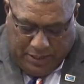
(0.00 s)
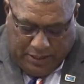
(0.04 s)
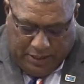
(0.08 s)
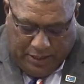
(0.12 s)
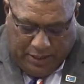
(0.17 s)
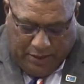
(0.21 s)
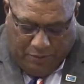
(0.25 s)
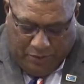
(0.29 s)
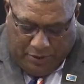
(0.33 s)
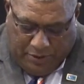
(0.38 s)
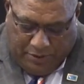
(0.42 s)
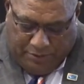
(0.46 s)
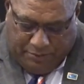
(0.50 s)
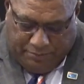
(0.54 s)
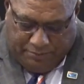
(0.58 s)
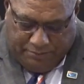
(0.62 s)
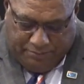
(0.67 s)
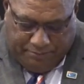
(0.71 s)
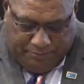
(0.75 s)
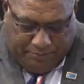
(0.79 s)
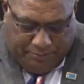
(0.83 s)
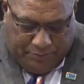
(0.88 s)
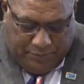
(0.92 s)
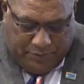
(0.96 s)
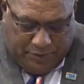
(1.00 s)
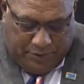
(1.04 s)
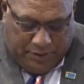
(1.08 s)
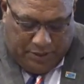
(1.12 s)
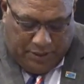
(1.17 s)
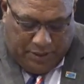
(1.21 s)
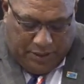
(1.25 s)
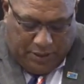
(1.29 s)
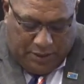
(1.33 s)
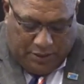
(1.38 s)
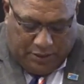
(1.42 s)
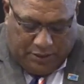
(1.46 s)
They would
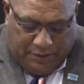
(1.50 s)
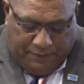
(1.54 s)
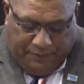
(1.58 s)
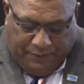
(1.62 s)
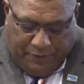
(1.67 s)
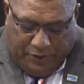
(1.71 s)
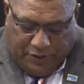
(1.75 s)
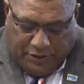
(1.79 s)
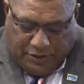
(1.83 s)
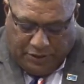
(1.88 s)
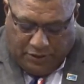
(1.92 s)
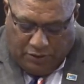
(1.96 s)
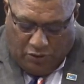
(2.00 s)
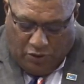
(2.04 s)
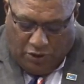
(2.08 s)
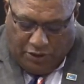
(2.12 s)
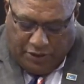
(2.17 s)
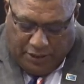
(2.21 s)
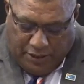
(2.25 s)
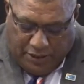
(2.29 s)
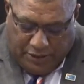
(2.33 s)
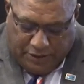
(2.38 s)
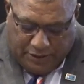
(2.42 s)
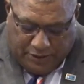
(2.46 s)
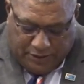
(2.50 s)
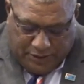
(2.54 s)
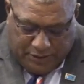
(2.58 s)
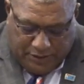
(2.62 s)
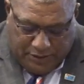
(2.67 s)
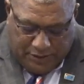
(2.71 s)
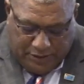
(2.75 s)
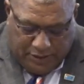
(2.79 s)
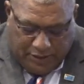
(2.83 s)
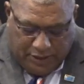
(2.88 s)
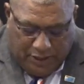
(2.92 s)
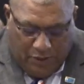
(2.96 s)
traverse continents,
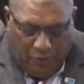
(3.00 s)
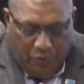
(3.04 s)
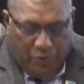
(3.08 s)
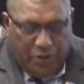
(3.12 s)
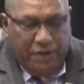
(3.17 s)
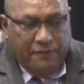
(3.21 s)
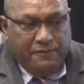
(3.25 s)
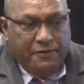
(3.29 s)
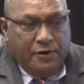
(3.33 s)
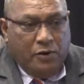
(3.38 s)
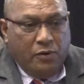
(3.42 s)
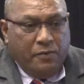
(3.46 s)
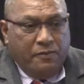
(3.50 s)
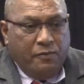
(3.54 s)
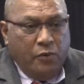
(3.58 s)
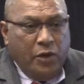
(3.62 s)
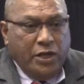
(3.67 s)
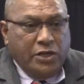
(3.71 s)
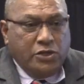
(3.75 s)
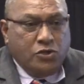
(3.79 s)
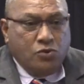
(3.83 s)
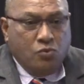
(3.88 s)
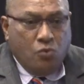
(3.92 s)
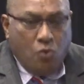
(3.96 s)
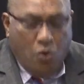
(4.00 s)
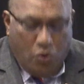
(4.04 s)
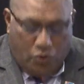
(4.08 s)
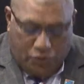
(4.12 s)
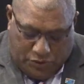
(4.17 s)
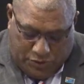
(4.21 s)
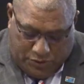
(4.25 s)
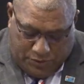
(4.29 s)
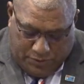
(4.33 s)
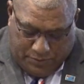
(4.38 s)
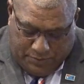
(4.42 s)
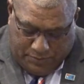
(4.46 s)
they would even wage
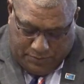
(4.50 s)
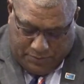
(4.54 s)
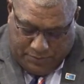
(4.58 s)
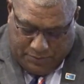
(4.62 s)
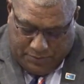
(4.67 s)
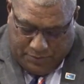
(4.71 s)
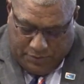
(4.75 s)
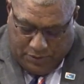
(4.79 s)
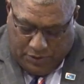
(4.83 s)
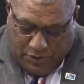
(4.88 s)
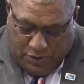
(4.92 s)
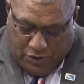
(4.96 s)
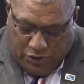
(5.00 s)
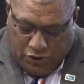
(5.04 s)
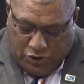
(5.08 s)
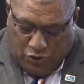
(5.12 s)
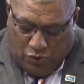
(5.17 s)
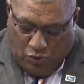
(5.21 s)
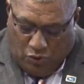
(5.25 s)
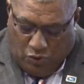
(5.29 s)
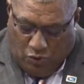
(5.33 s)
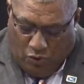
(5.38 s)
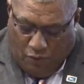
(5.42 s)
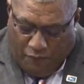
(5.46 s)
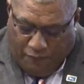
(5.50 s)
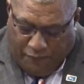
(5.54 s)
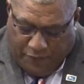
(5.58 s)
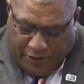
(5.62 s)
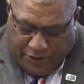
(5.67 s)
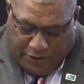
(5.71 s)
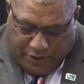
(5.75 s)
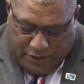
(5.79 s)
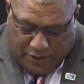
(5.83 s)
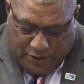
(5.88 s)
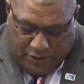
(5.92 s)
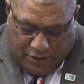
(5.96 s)
wars. So no
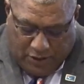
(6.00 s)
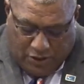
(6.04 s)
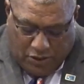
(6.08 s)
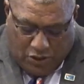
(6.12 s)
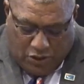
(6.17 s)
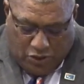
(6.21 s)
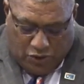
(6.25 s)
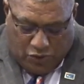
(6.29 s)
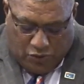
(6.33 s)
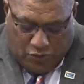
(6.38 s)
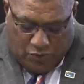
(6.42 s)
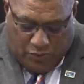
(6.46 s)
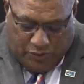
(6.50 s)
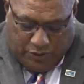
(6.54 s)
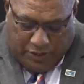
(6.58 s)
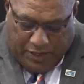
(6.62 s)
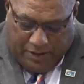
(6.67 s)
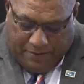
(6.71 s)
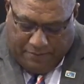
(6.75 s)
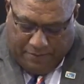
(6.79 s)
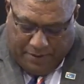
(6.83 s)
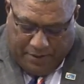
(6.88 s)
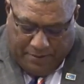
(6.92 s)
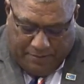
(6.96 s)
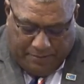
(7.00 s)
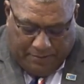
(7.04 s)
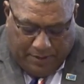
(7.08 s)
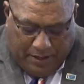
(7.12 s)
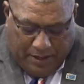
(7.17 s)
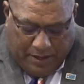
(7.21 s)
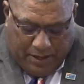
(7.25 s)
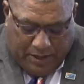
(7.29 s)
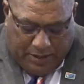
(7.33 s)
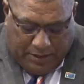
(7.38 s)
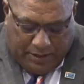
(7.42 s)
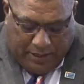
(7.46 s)
Fijian should ever
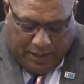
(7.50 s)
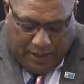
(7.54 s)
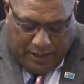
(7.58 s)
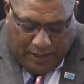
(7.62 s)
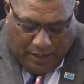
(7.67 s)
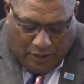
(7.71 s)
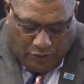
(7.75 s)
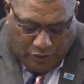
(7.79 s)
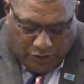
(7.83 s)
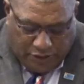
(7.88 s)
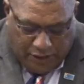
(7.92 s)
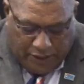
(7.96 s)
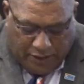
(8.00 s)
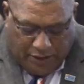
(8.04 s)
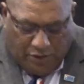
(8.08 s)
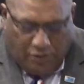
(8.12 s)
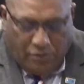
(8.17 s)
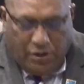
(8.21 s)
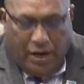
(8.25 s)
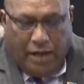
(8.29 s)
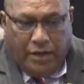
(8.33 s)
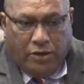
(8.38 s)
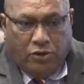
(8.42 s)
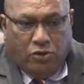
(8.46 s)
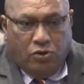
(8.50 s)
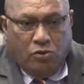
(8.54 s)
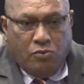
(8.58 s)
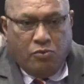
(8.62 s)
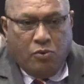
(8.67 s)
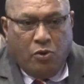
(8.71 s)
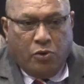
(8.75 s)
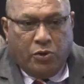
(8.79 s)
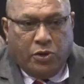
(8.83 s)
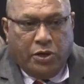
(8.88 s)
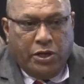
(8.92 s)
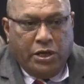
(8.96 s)
take our sacred right to
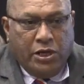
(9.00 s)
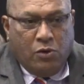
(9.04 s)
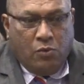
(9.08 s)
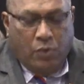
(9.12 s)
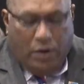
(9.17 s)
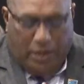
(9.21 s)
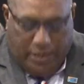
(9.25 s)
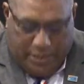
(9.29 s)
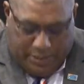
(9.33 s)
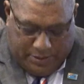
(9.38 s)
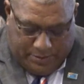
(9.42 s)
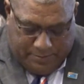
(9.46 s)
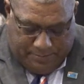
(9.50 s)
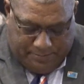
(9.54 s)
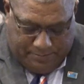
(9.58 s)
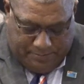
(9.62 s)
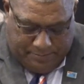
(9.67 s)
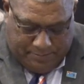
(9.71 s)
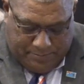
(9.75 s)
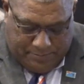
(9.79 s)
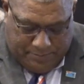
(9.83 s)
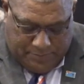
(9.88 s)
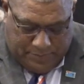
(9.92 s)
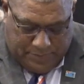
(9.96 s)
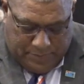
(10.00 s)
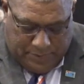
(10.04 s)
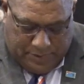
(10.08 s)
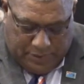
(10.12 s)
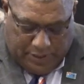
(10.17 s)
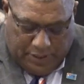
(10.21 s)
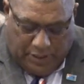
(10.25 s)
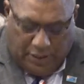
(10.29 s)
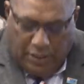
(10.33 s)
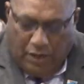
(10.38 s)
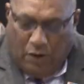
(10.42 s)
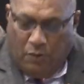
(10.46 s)
vote equally
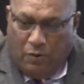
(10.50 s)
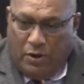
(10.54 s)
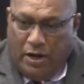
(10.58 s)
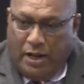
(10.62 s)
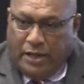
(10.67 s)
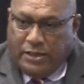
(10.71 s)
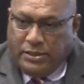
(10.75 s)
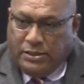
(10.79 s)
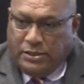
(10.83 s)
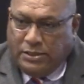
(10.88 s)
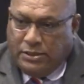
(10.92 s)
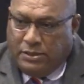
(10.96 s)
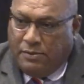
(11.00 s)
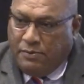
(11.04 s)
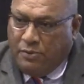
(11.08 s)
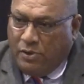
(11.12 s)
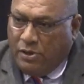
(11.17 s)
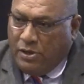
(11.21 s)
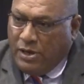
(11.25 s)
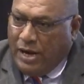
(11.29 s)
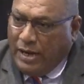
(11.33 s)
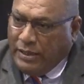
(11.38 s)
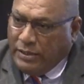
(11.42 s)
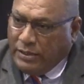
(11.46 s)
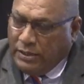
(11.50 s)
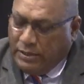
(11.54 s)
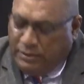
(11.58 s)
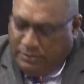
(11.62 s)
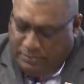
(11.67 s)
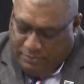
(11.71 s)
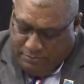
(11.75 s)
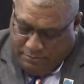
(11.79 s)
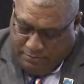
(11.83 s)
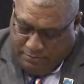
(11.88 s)
in our elections for granted.